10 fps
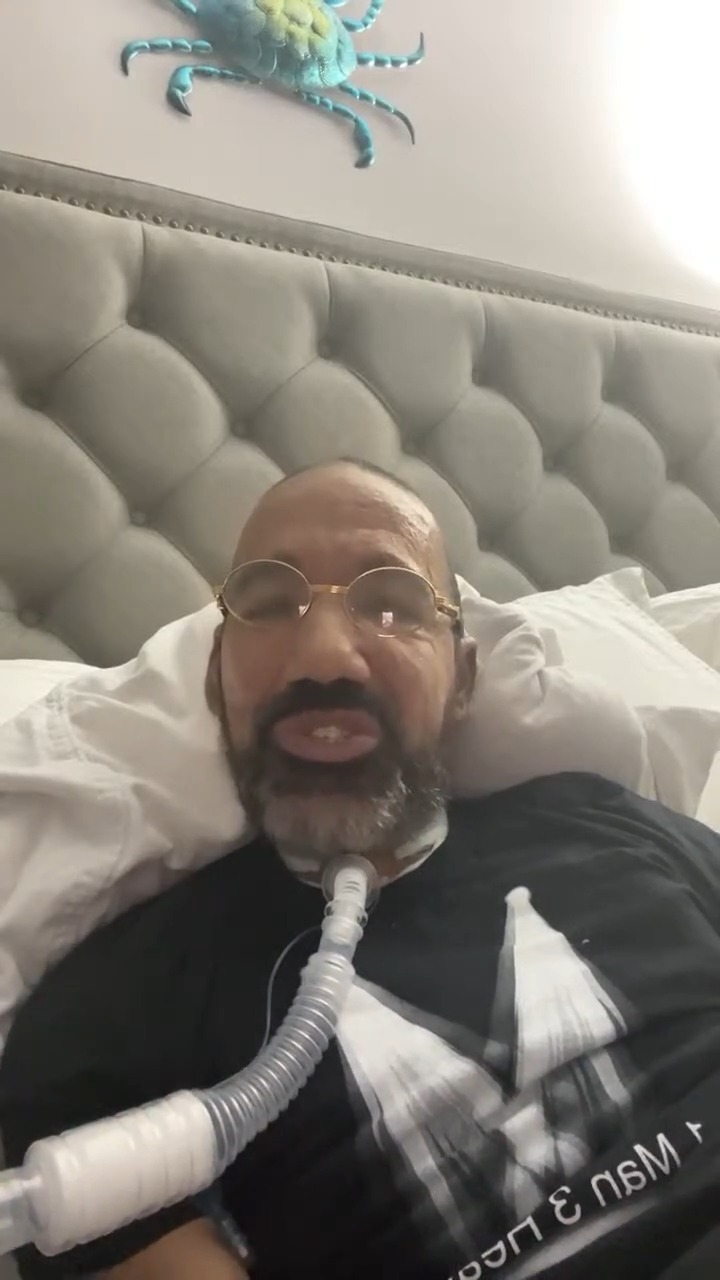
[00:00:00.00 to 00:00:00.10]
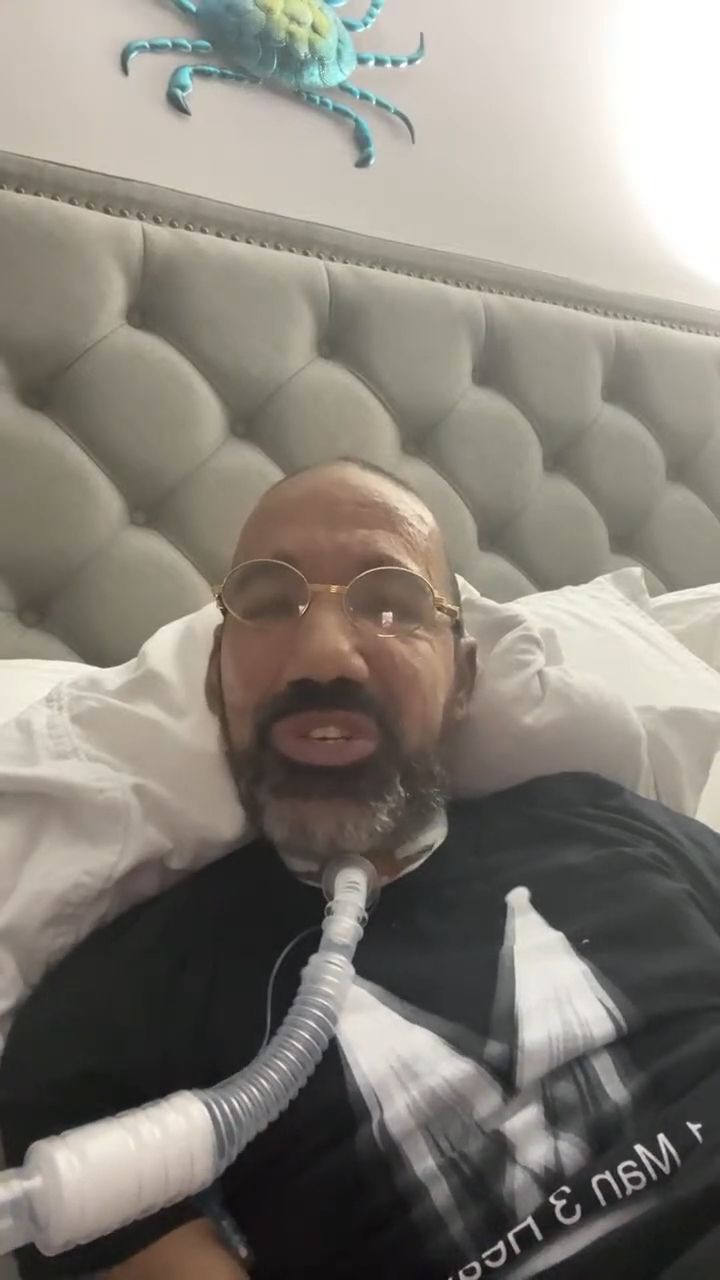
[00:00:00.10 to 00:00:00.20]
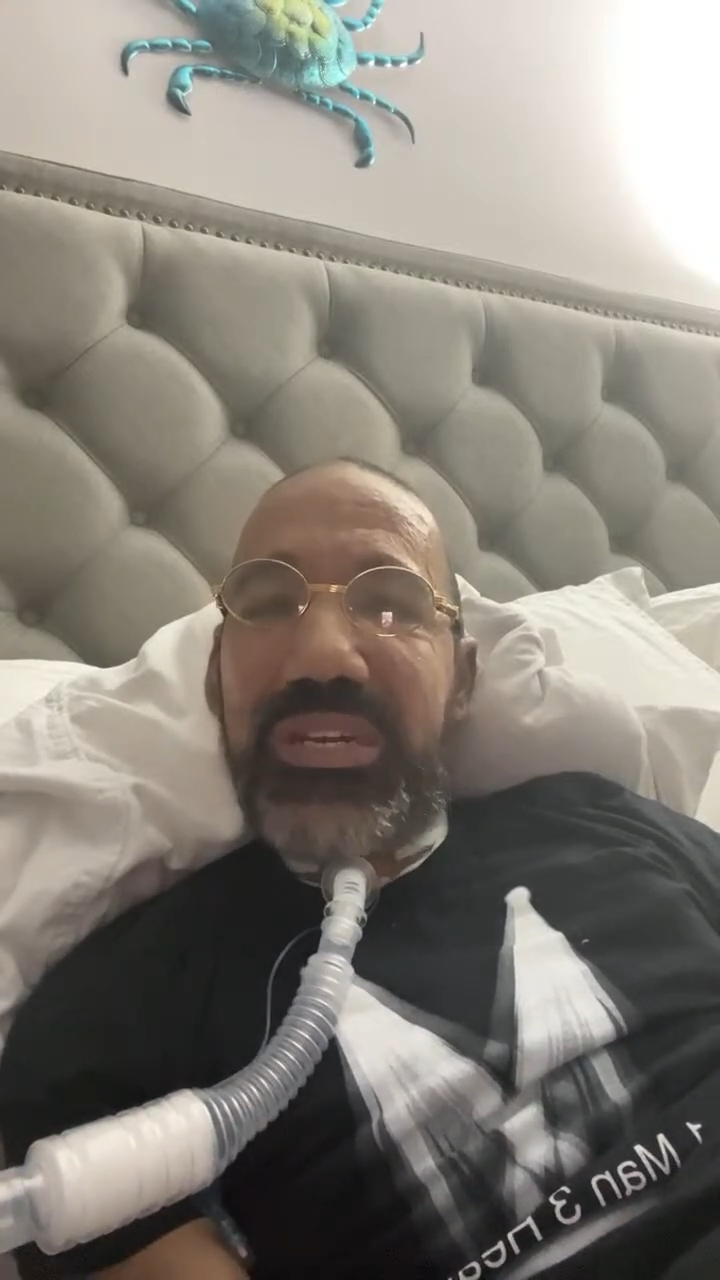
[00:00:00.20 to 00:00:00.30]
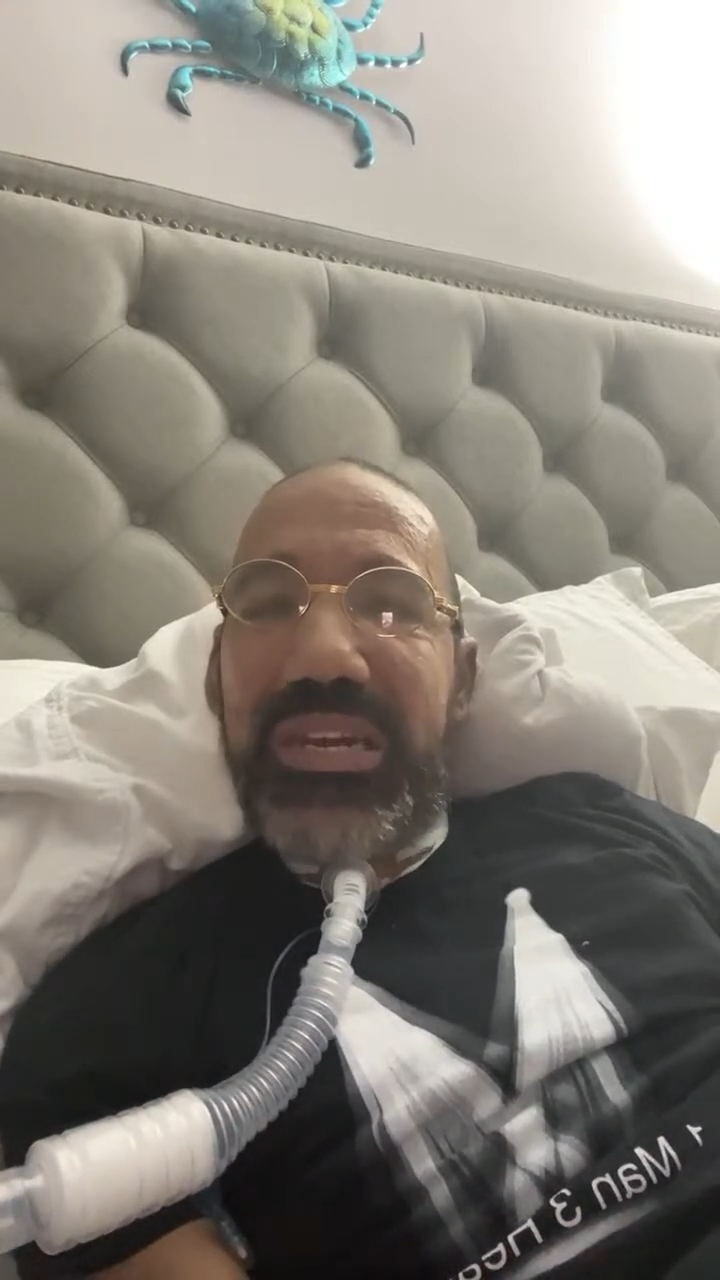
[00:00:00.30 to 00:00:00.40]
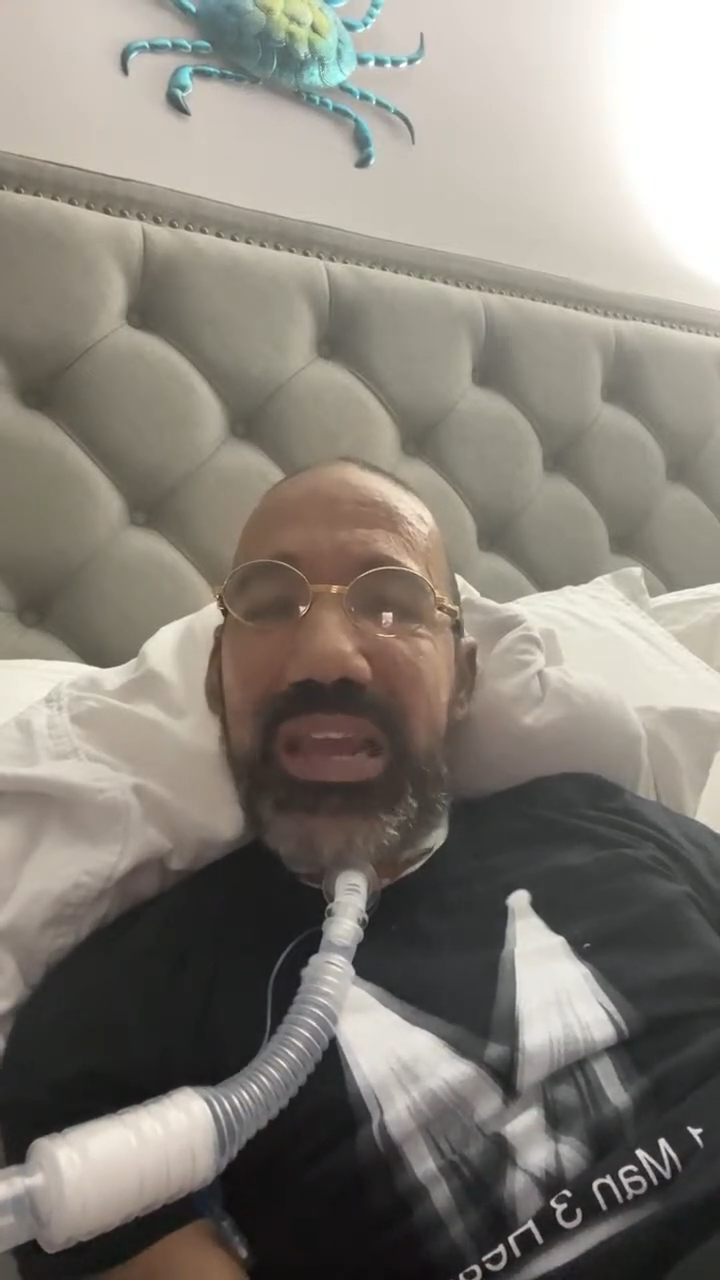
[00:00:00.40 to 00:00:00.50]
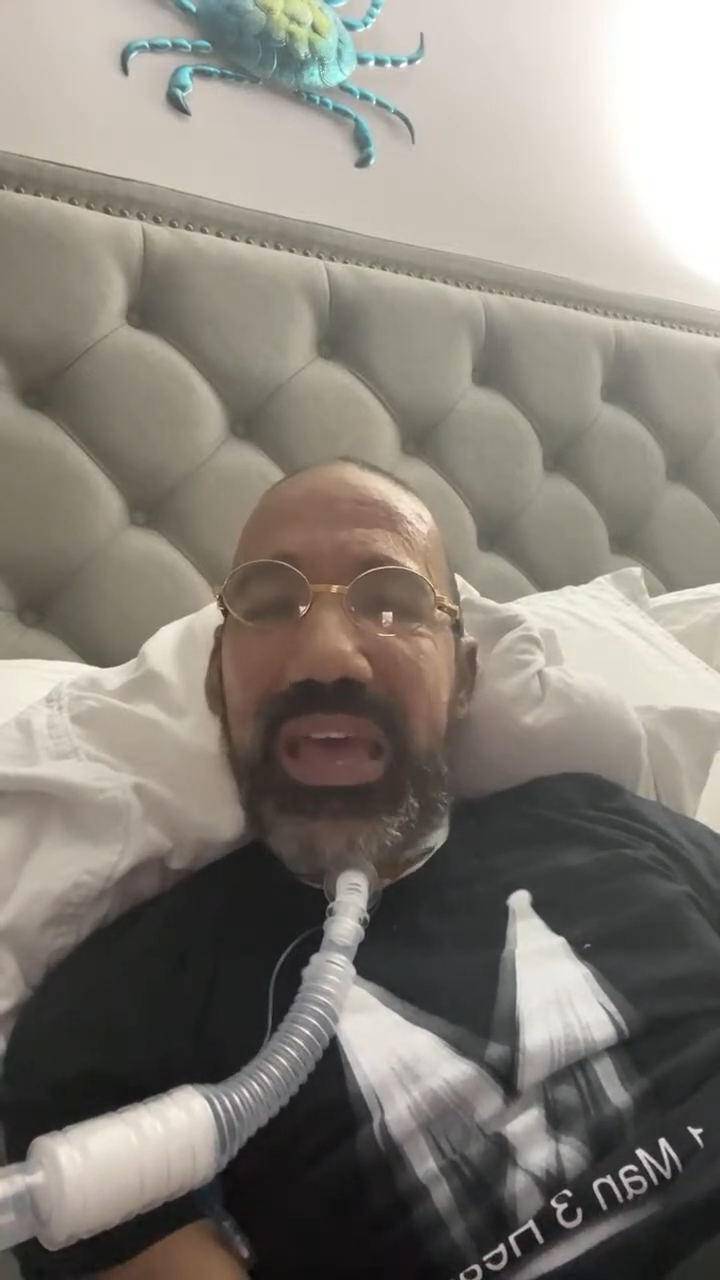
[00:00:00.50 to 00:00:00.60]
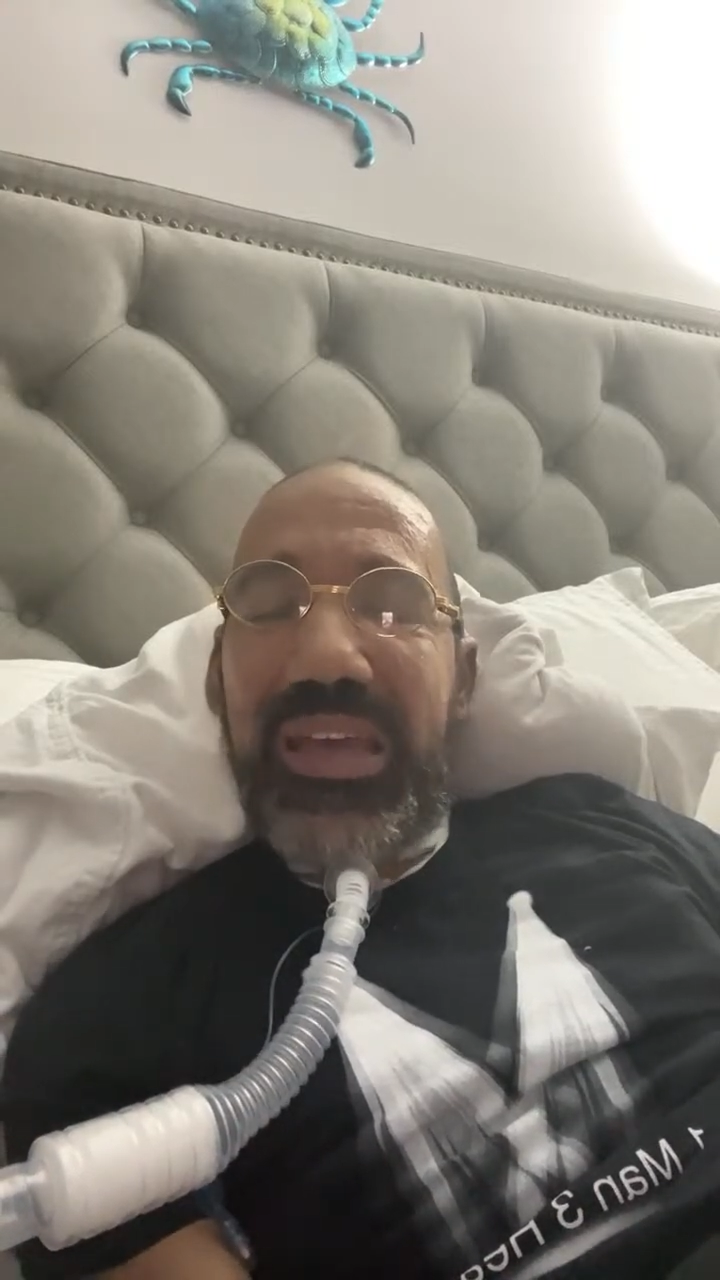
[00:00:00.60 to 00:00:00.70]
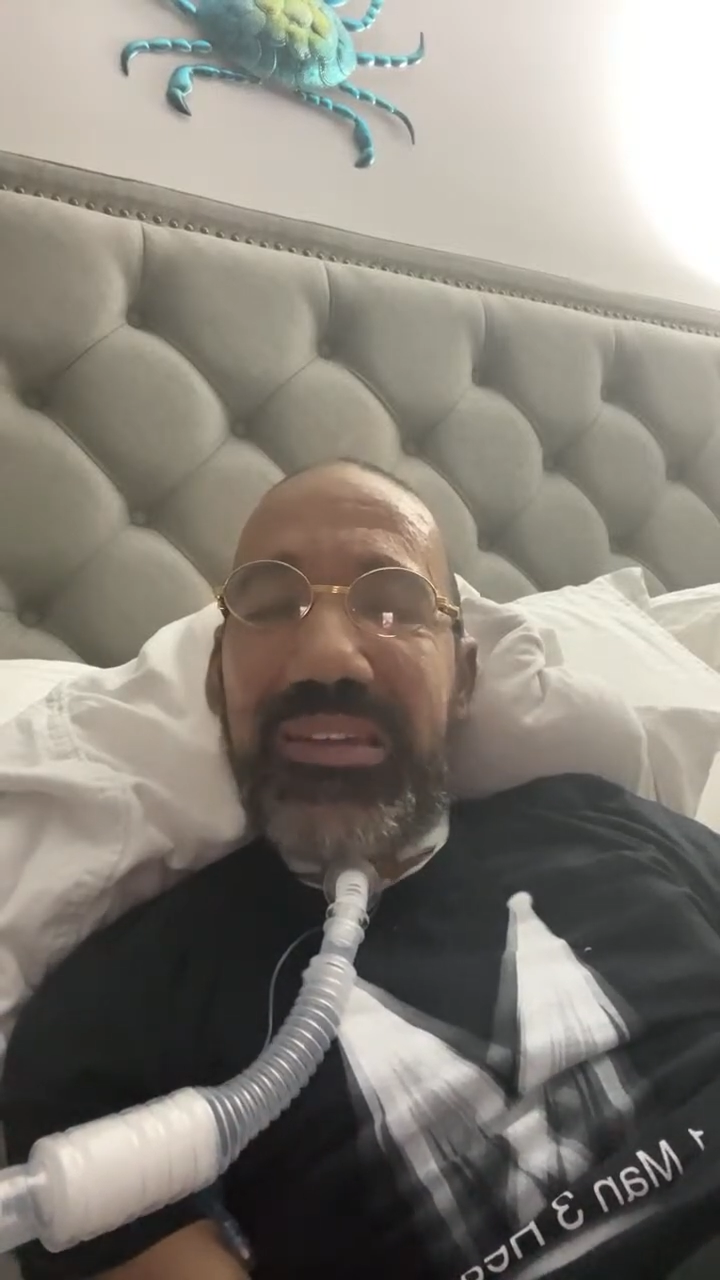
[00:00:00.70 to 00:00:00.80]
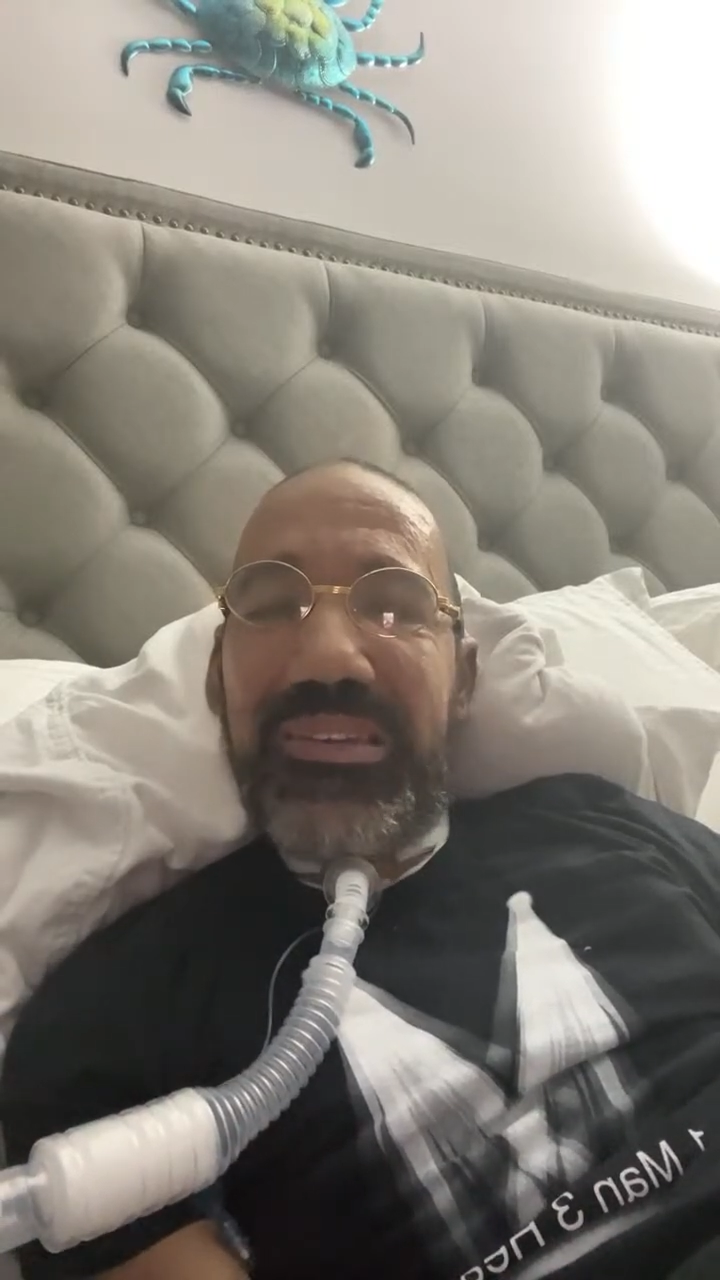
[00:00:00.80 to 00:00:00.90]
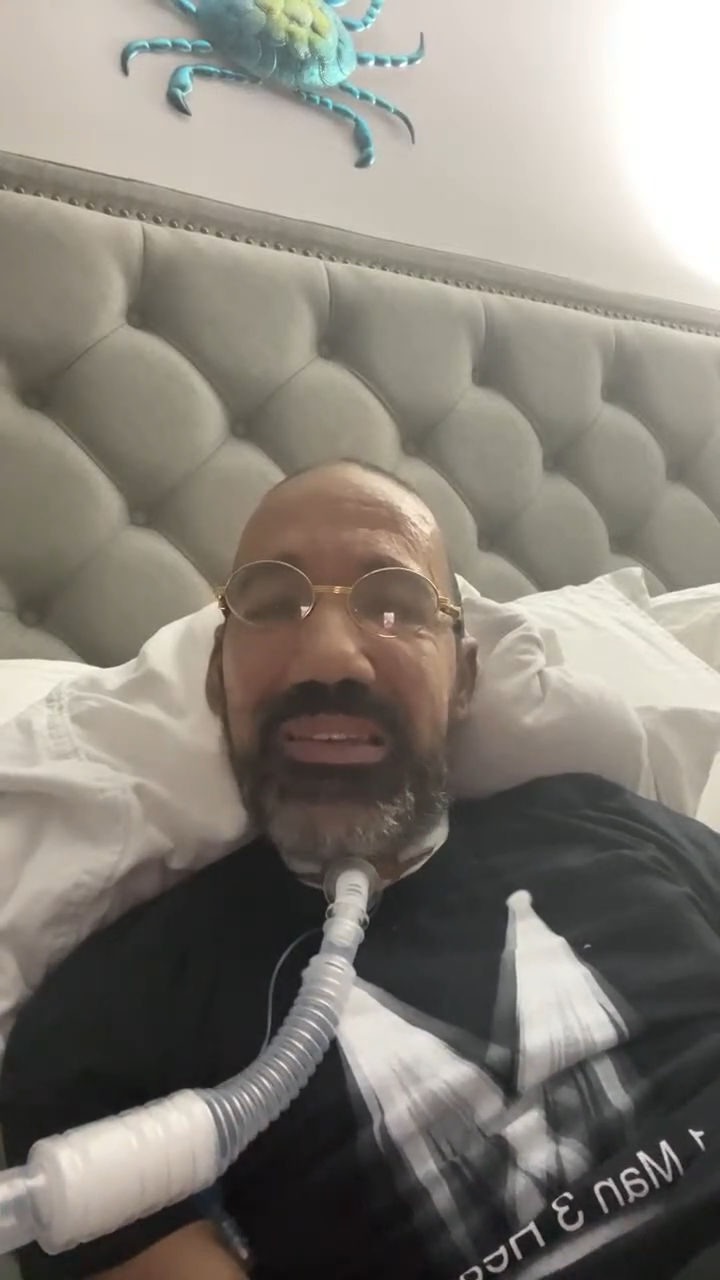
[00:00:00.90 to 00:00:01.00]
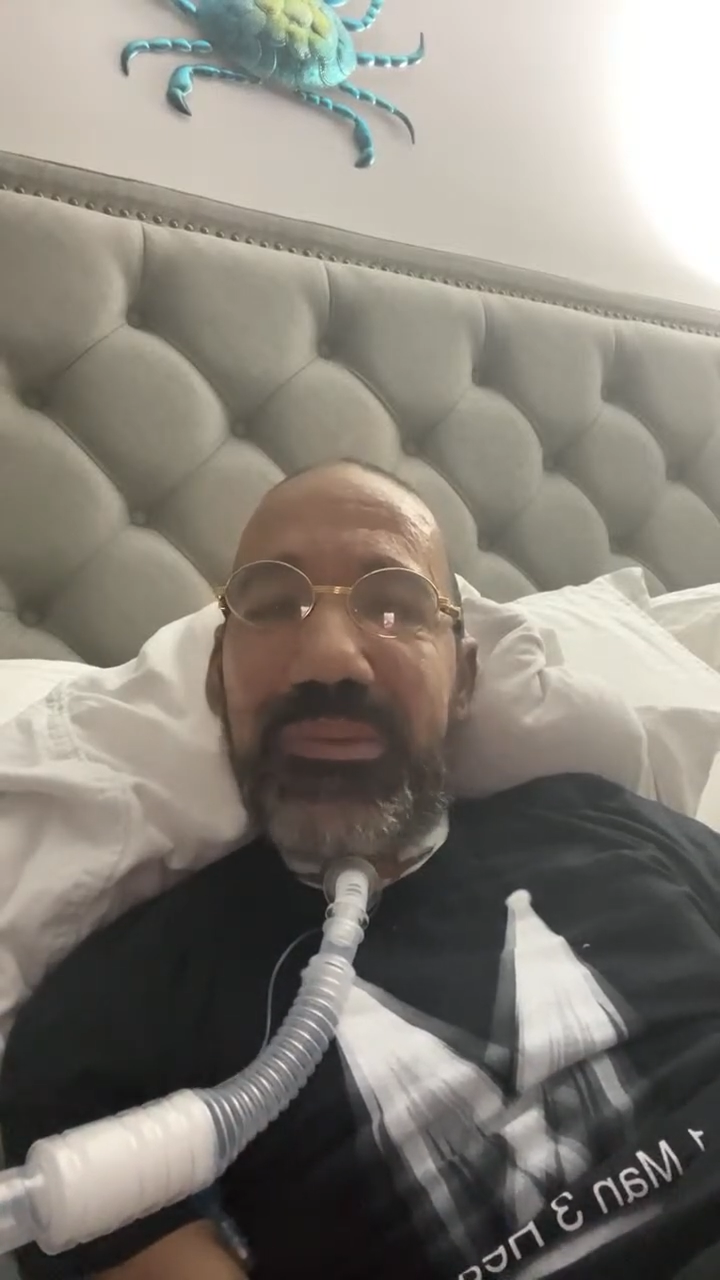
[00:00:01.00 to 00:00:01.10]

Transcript: should not